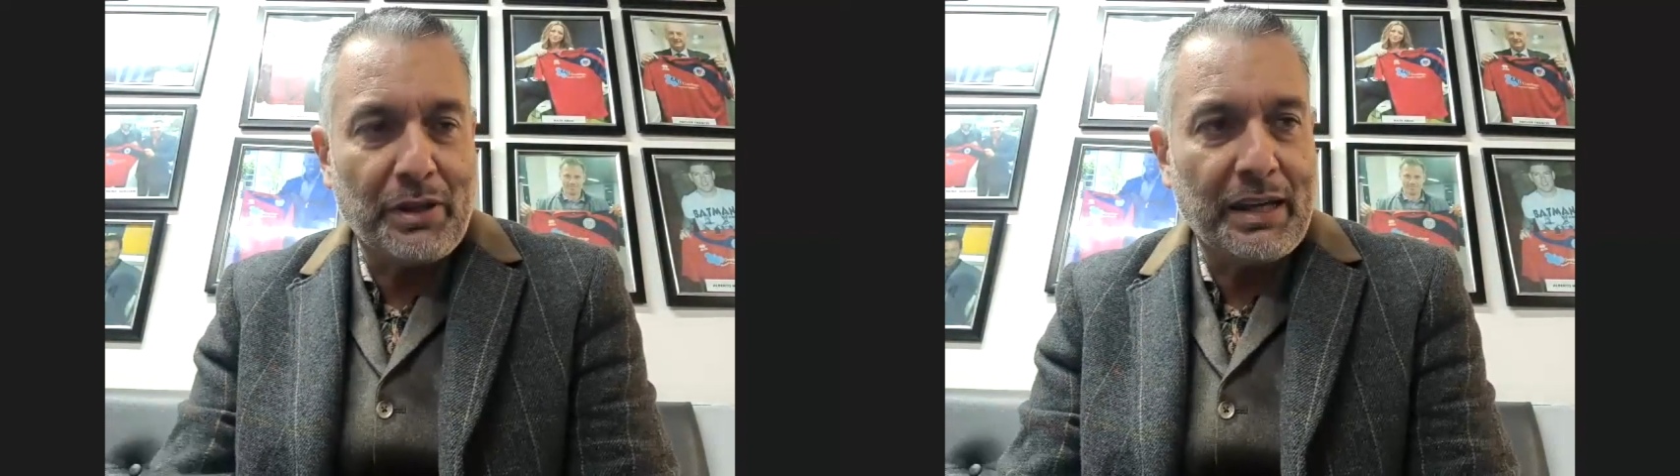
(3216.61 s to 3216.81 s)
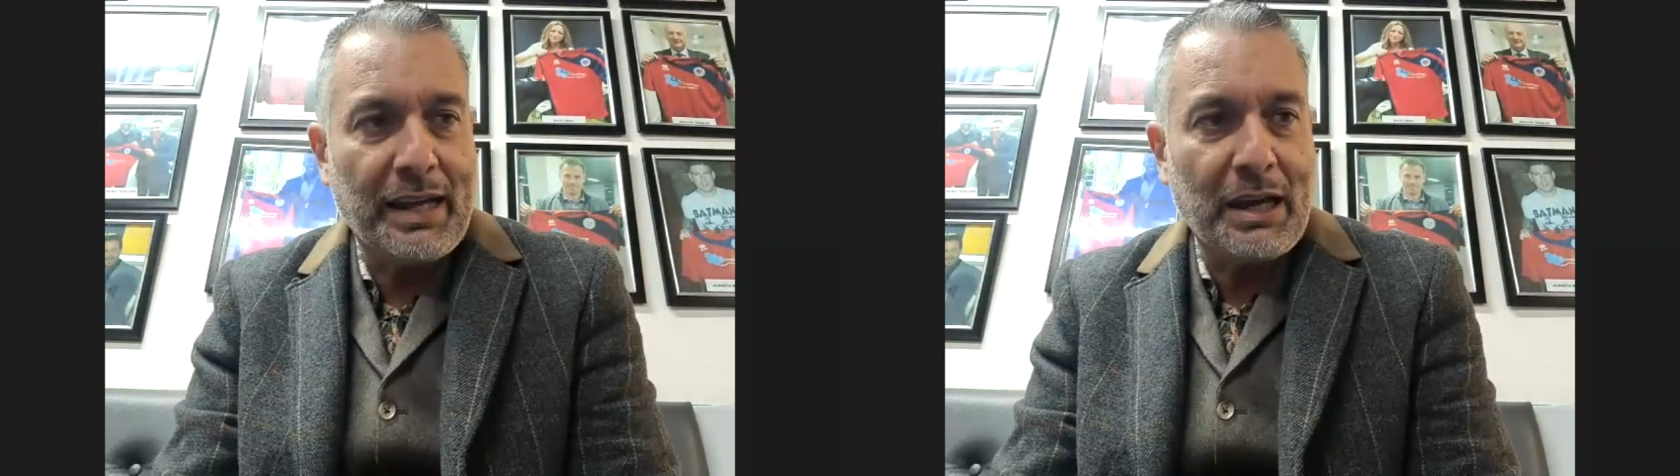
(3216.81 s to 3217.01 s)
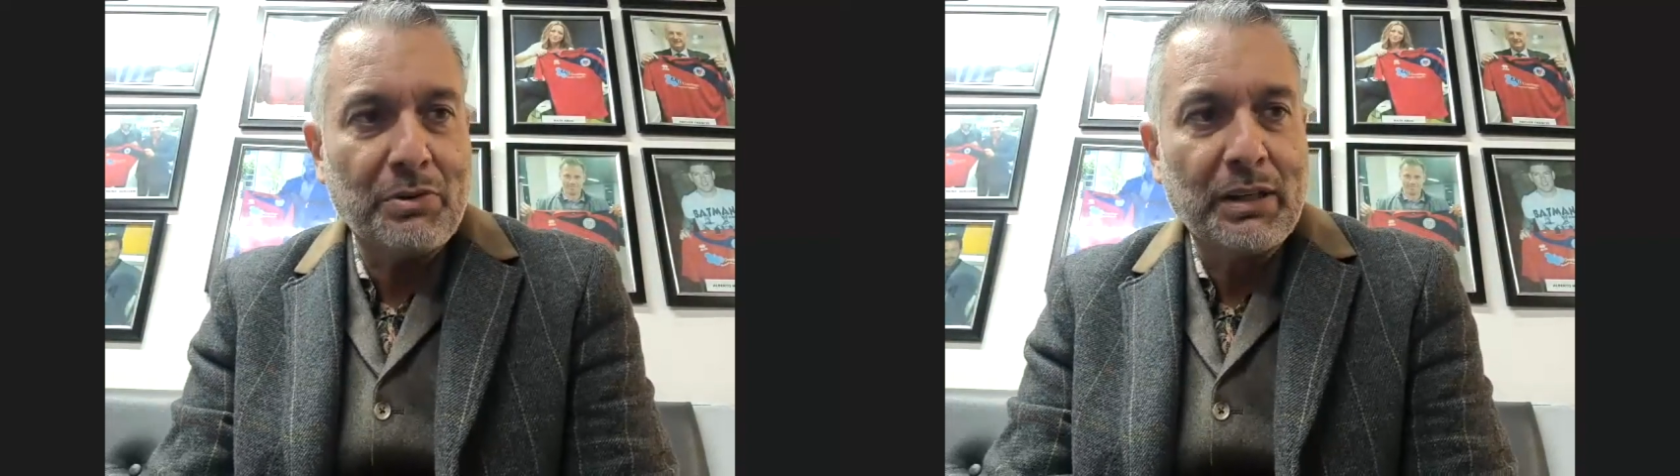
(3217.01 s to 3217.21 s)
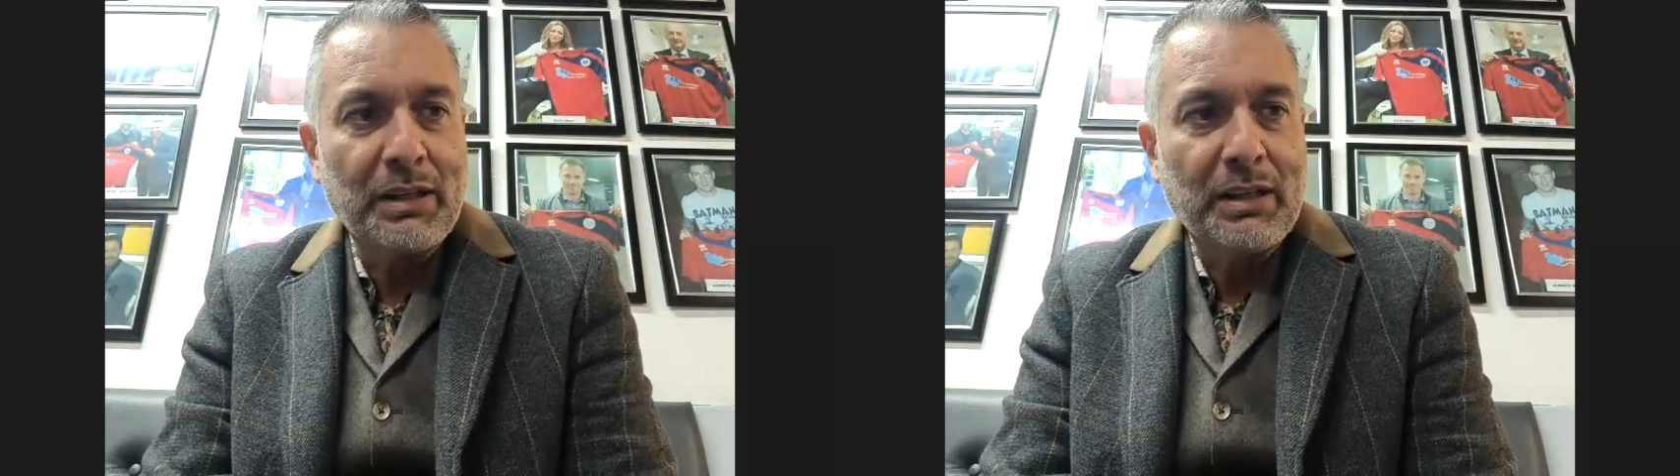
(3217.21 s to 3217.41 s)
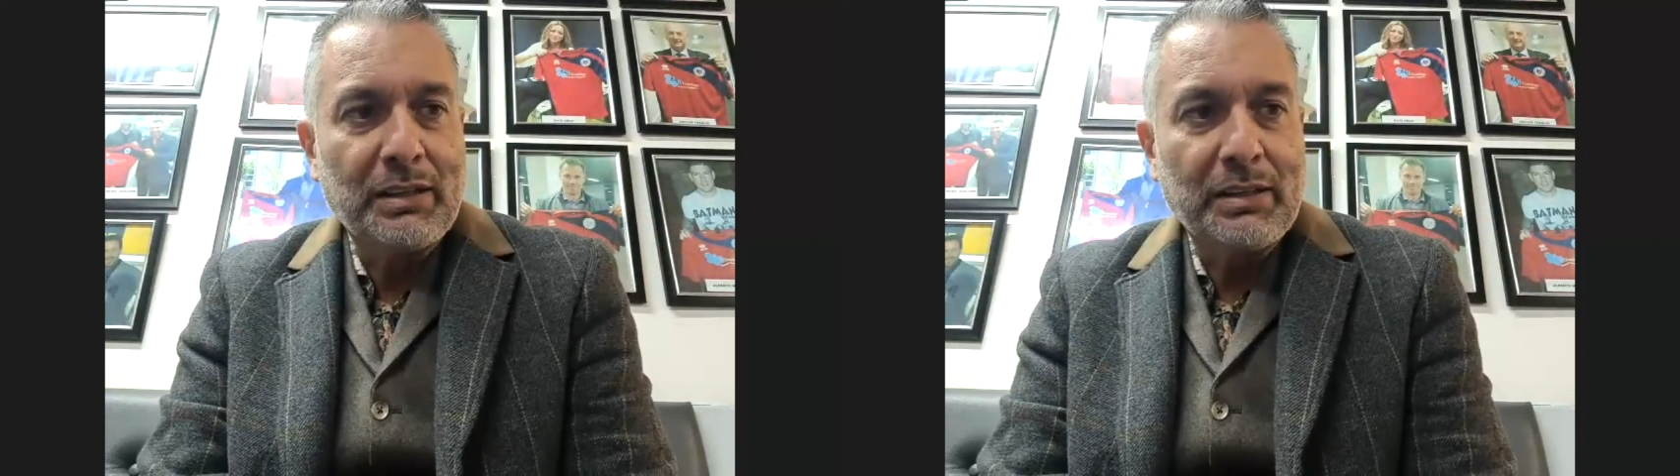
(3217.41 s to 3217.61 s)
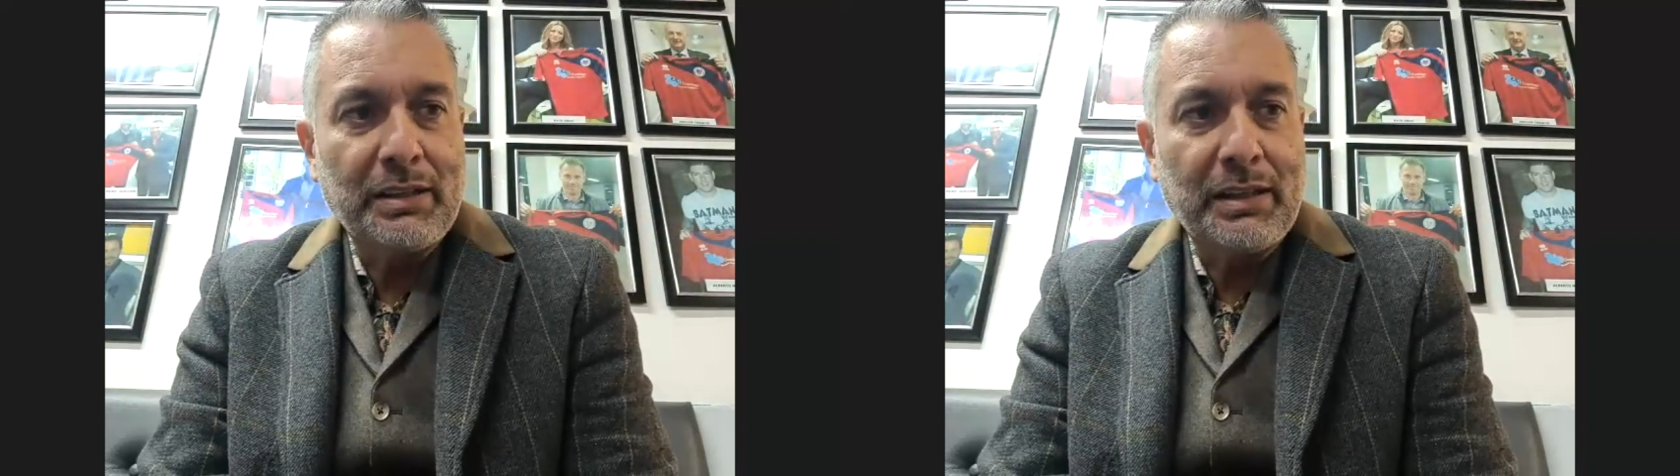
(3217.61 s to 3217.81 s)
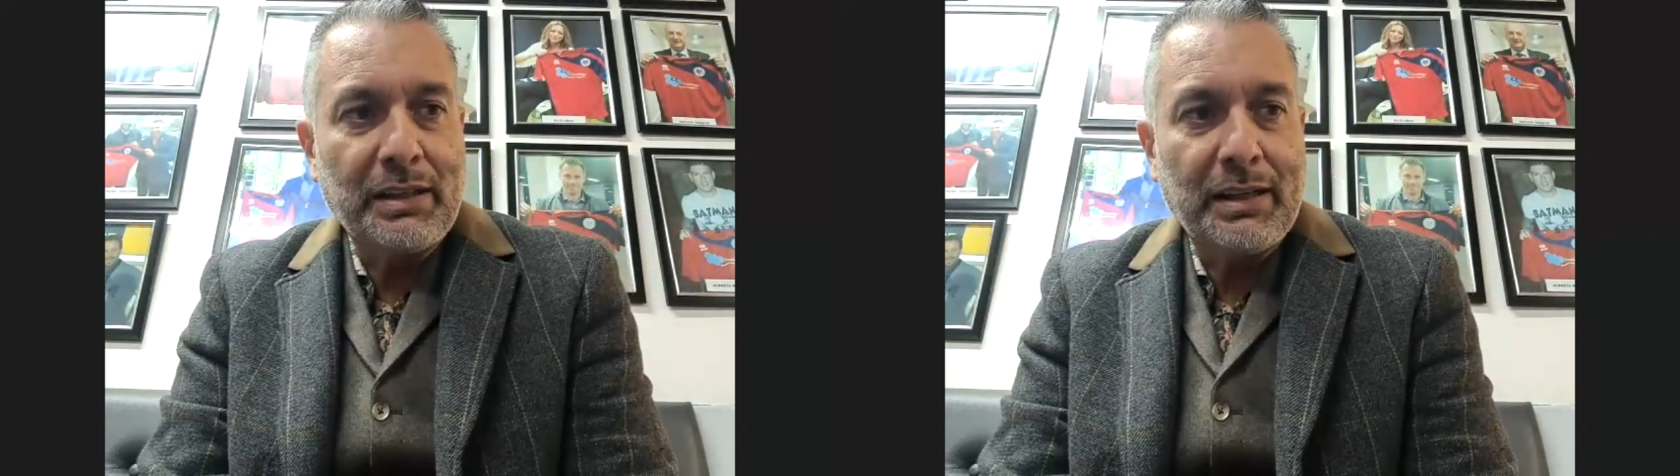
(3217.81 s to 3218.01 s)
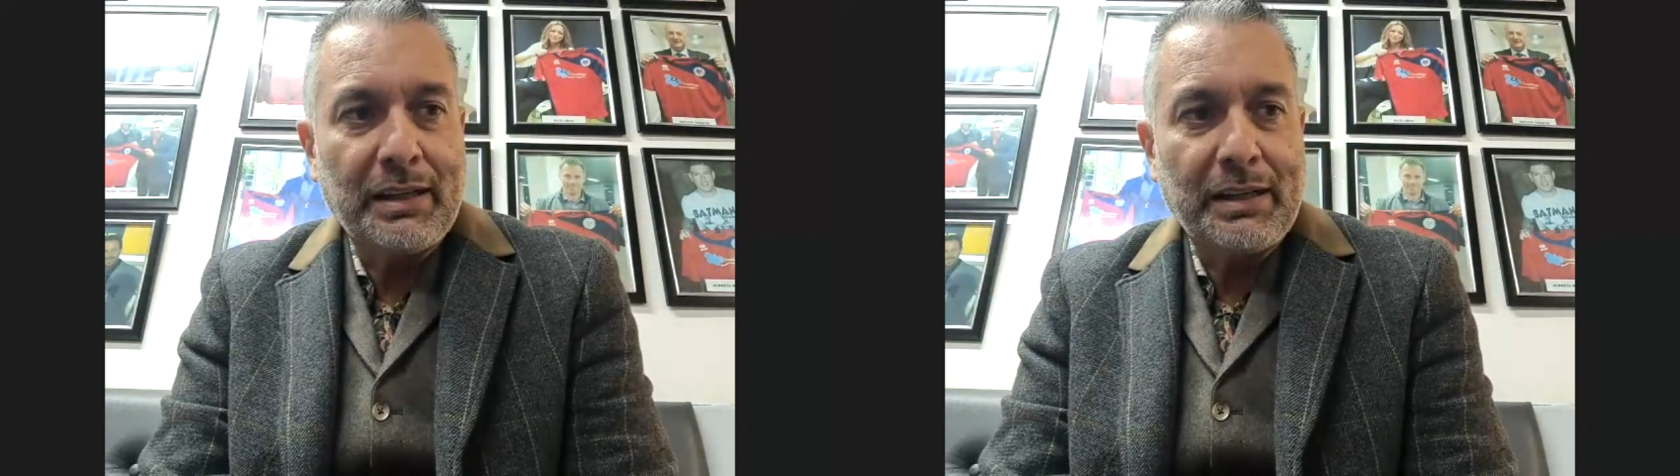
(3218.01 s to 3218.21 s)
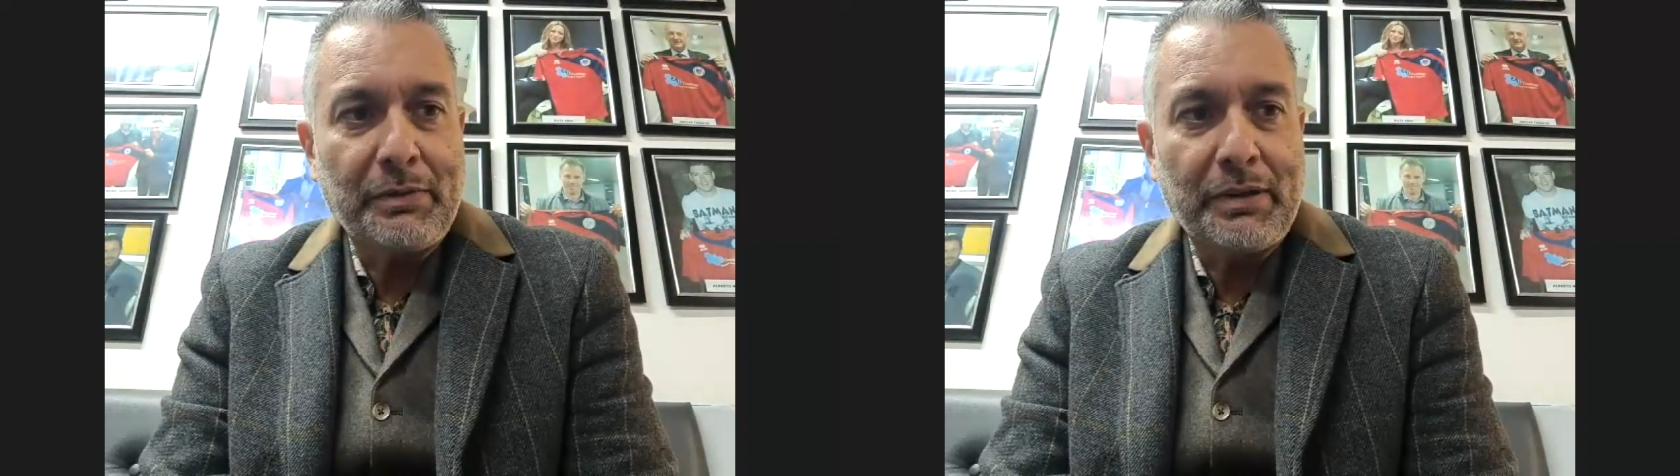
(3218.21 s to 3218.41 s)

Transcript: there now. It